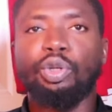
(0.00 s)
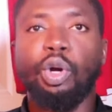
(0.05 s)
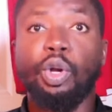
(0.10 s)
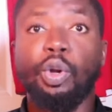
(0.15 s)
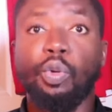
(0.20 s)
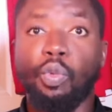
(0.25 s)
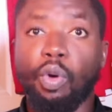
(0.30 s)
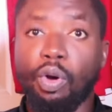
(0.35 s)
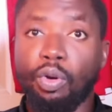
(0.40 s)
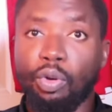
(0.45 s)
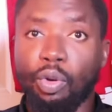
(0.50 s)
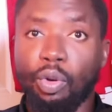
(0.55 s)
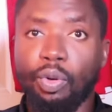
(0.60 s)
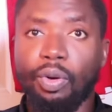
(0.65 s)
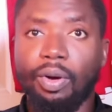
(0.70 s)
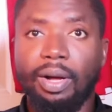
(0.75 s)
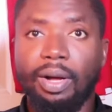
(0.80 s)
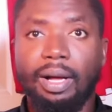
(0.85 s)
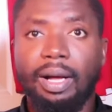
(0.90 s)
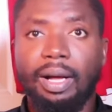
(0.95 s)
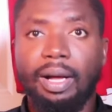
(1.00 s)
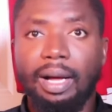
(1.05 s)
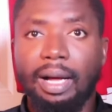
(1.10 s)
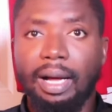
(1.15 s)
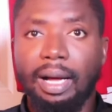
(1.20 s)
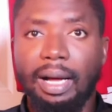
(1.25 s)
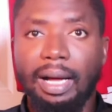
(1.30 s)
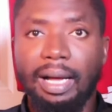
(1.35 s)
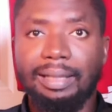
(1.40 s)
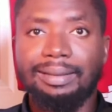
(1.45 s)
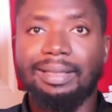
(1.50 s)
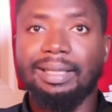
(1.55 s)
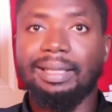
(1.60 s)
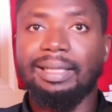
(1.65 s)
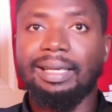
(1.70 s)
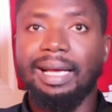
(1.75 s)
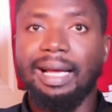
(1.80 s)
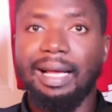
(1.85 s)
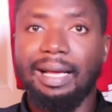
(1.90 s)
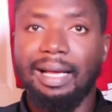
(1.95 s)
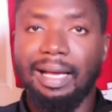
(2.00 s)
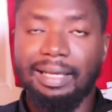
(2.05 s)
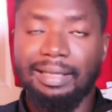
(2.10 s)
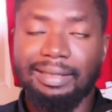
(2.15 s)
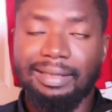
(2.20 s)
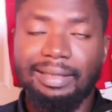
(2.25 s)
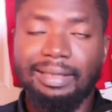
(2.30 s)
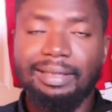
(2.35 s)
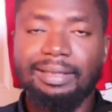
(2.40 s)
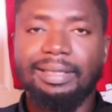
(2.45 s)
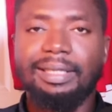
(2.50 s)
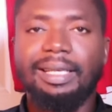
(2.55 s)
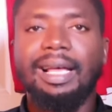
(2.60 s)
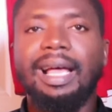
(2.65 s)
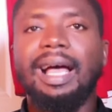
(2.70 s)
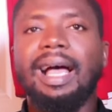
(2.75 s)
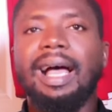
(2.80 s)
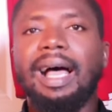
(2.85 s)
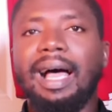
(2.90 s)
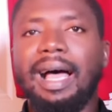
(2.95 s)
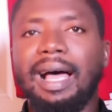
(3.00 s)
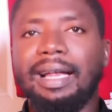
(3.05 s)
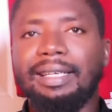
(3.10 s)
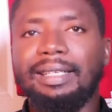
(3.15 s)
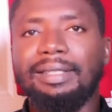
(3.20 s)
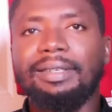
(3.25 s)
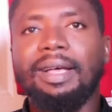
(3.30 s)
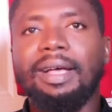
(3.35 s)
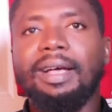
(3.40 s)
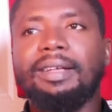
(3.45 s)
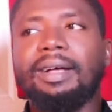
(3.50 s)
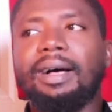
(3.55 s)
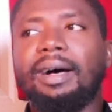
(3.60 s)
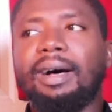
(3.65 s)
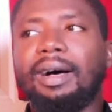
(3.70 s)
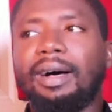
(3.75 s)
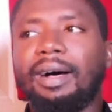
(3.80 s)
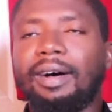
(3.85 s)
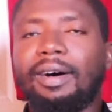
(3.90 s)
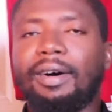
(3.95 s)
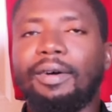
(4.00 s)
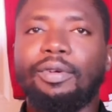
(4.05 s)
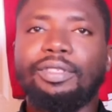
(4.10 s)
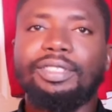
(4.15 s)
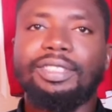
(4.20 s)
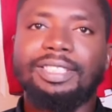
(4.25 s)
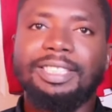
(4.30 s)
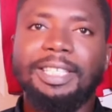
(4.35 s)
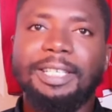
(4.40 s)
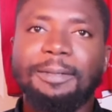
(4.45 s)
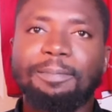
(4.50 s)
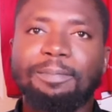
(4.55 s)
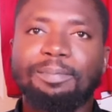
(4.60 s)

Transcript: one goal and three assists, and uh, what's his name?